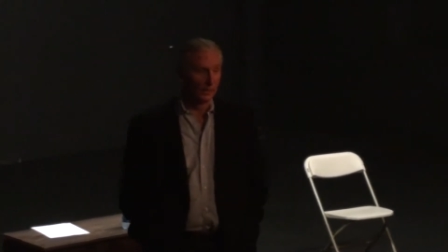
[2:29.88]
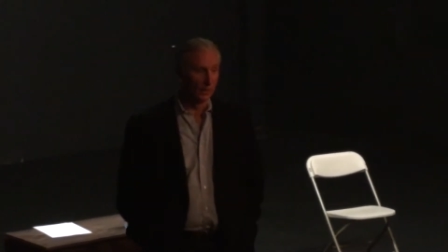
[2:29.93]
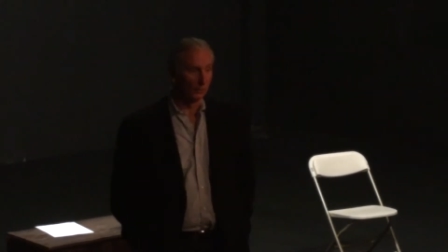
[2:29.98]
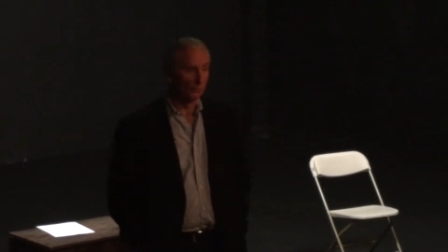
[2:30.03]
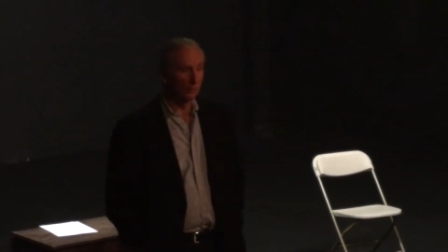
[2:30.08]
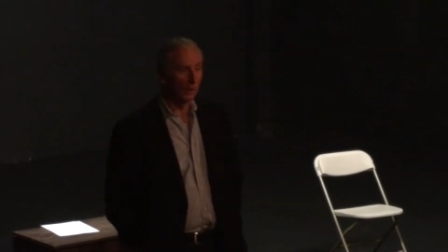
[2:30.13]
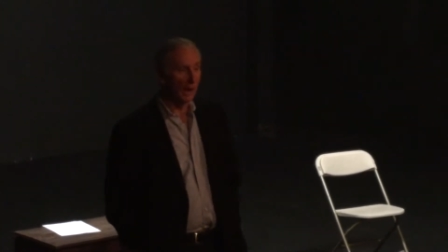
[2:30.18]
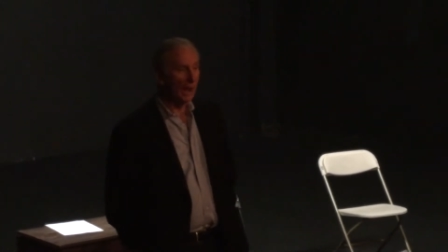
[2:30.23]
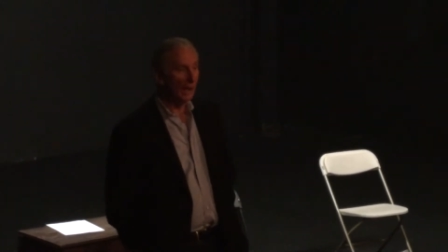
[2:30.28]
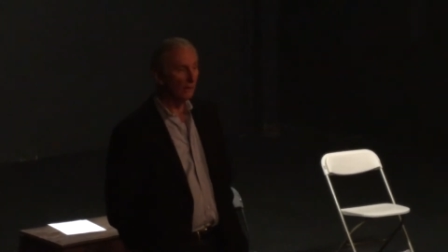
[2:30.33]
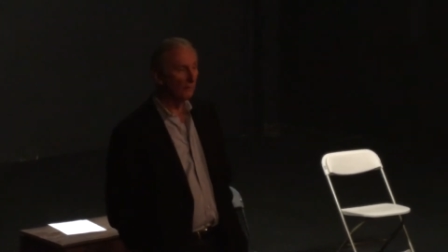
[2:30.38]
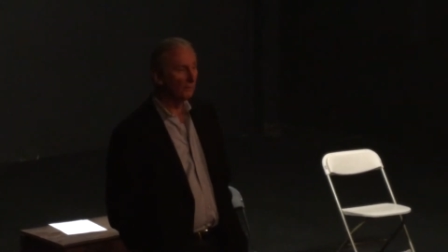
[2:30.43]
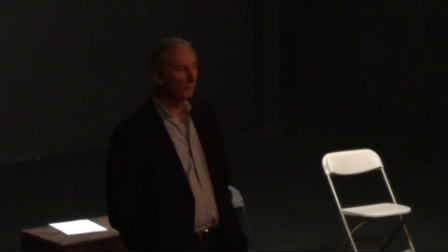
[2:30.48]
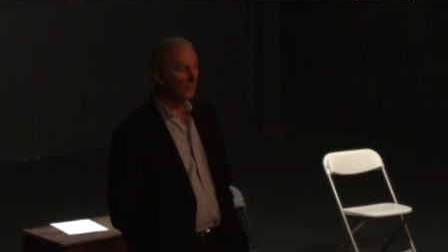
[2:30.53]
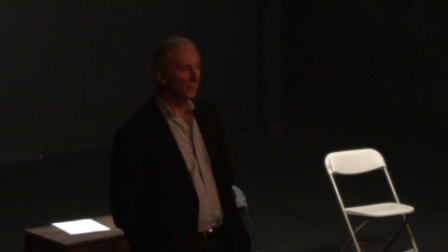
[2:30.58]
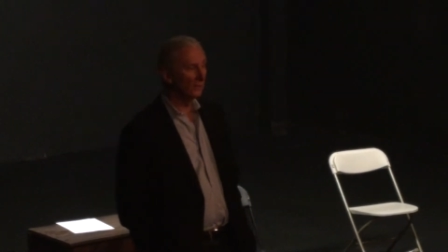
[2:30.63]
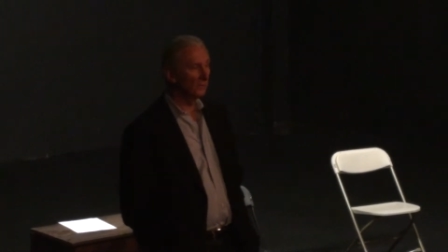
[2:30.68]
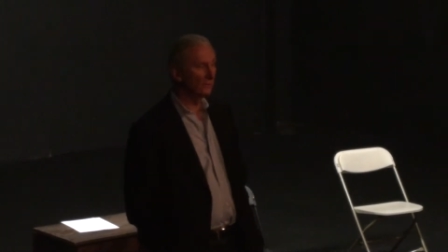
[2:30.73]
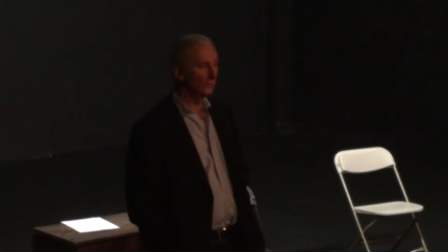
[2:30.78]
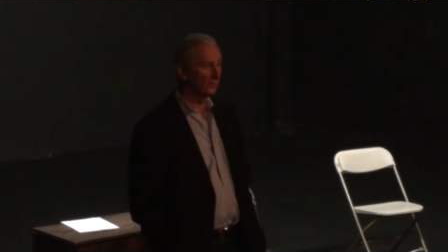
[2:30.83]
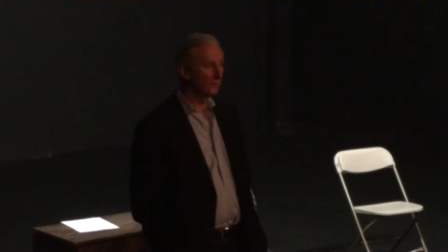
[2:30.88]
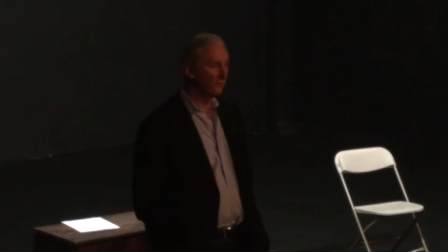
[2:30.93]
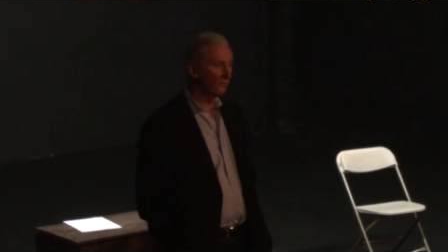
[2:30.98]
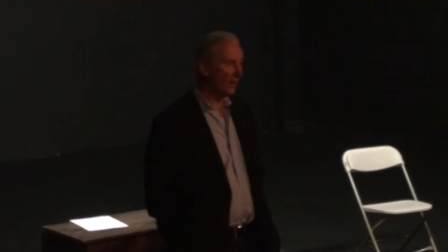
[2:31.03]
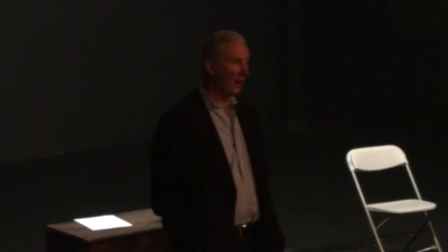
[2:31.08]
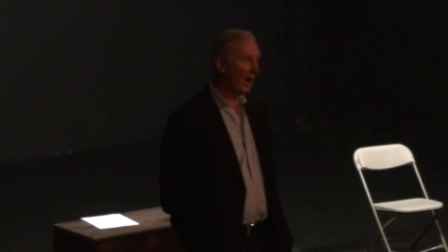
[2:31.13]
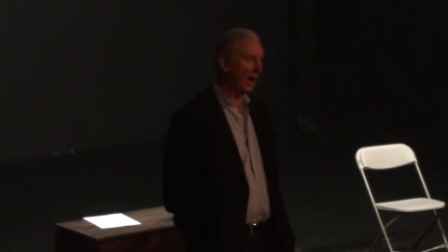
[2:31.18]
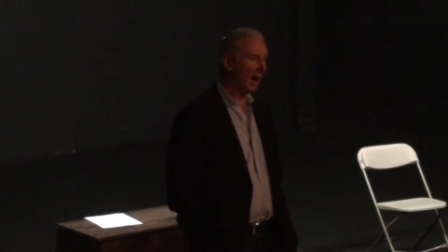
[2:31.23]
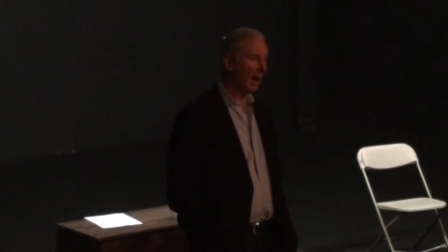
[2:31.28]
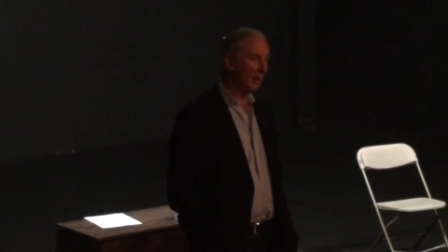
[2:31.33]
around us, a
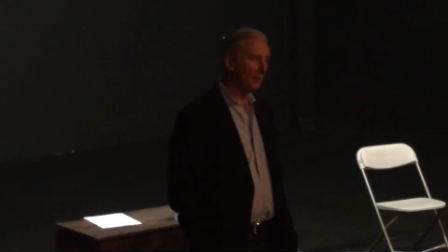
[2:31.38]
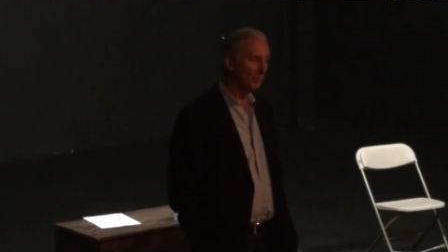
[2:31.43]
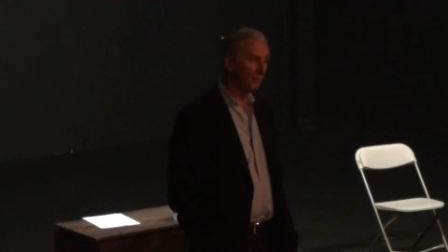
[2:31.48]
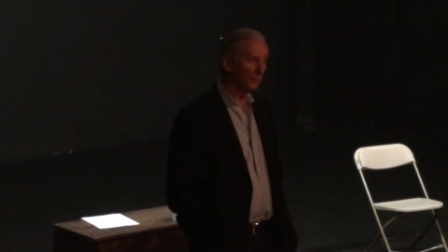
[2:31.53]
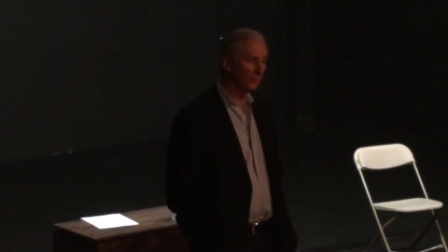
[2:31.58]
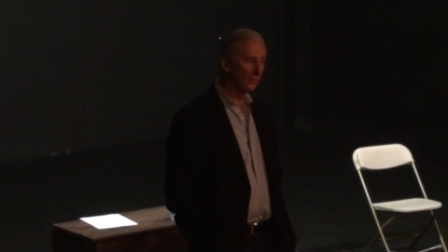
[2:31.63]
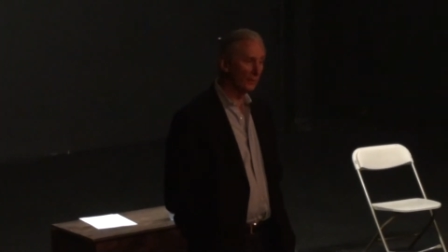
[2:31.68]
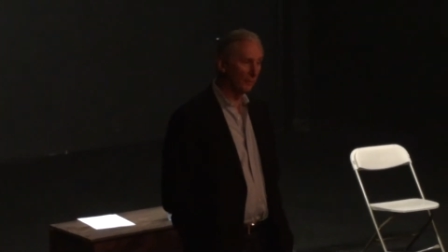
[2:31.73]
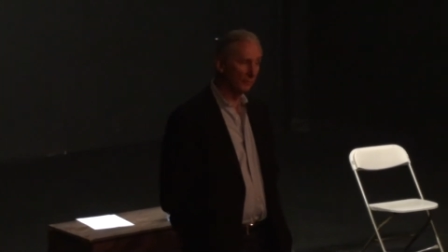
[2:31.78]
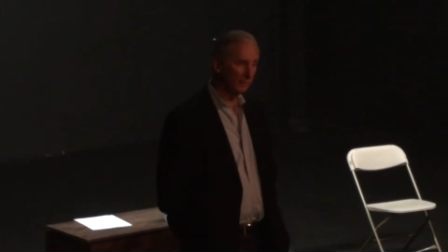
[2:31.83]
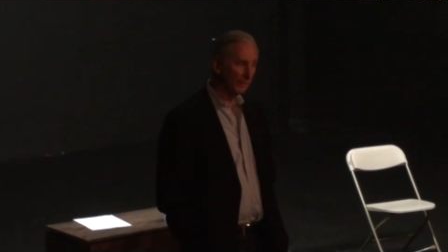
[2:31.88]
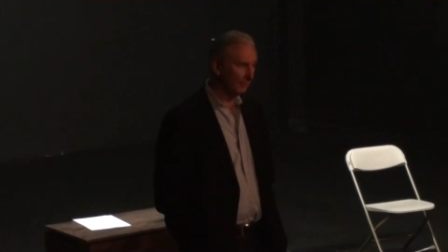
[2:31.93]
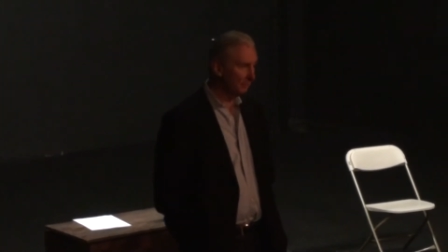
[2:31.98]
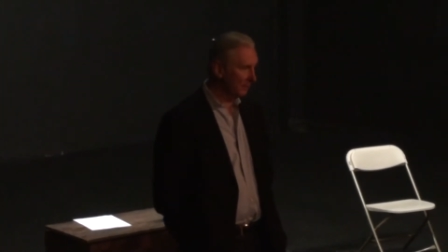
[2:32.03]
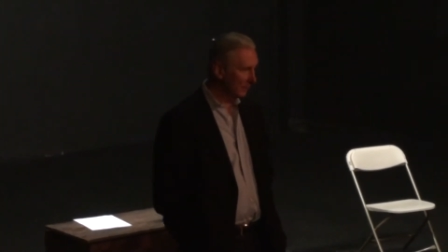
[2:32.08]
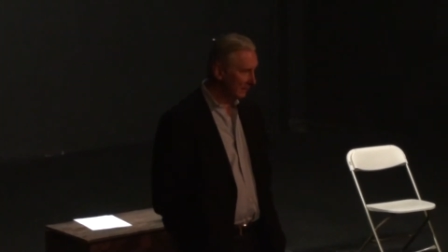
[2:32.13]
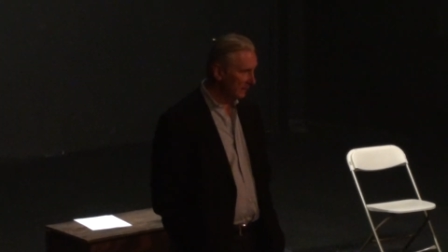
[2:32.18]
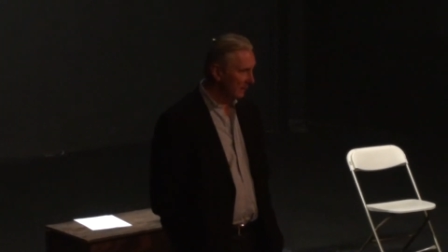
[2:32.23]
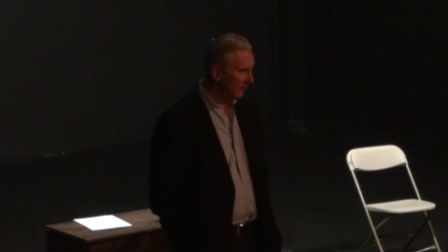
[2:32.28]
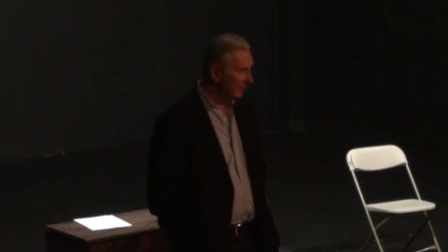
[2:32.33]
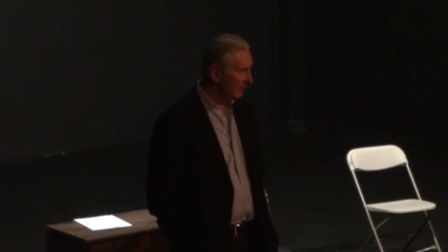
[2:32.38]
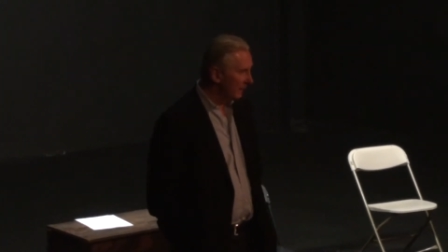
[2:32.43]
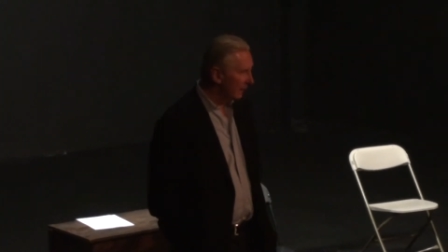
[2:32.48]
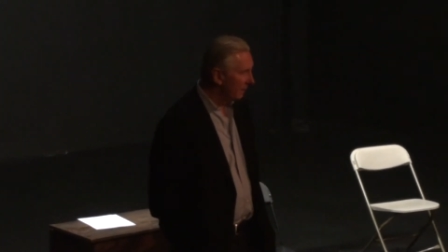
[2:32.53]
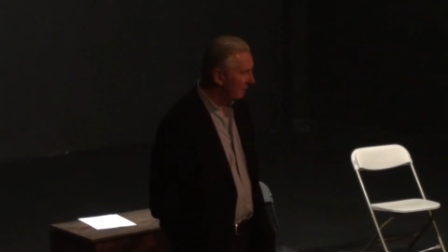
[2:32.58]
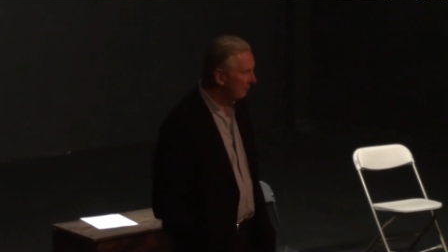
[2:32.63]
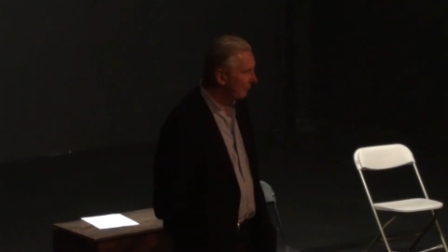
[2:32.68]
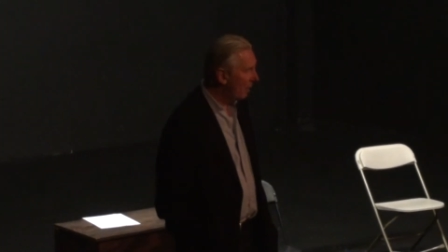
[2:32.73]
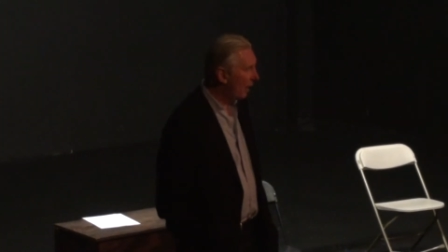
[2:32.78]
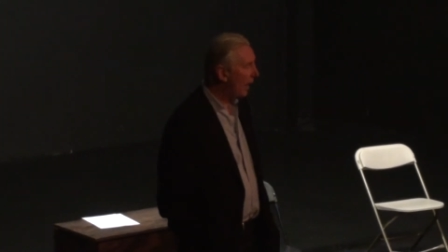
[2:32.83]
job or something. But
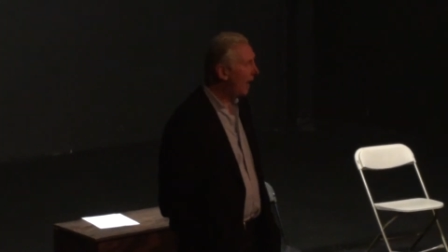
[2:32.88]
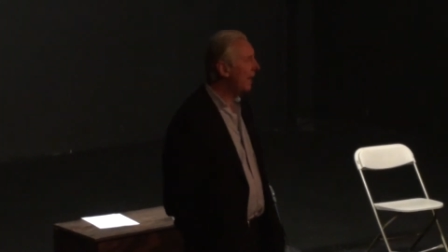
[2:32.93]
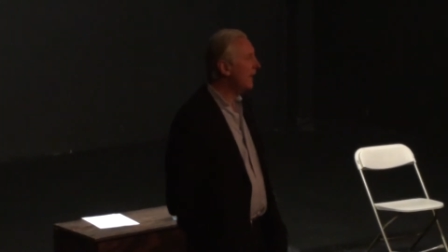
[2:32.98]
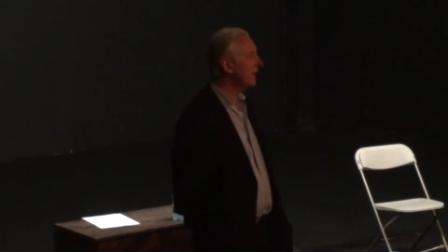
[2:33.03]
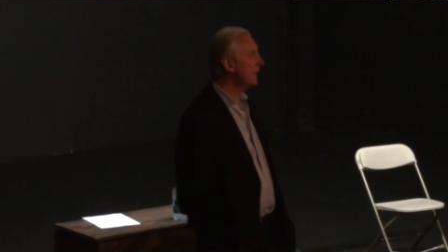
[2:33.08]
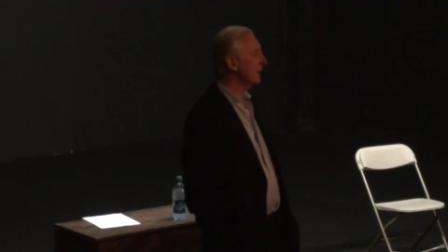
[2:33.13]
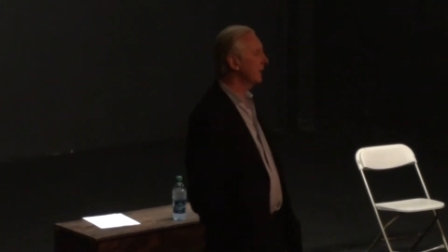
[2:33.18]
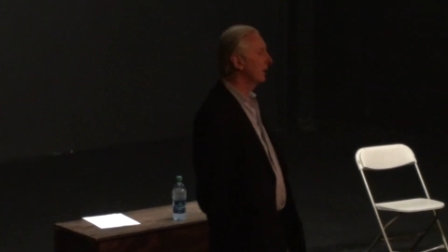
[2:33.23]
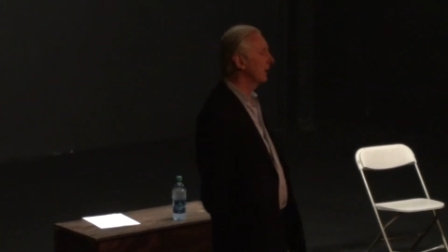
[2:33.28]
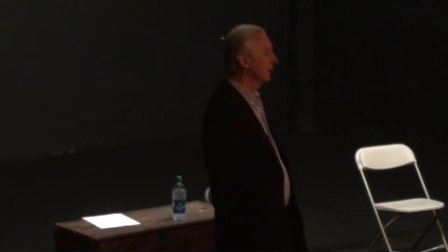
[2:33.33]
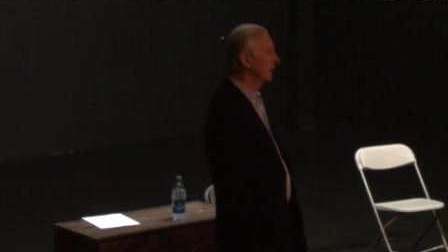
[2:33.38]
my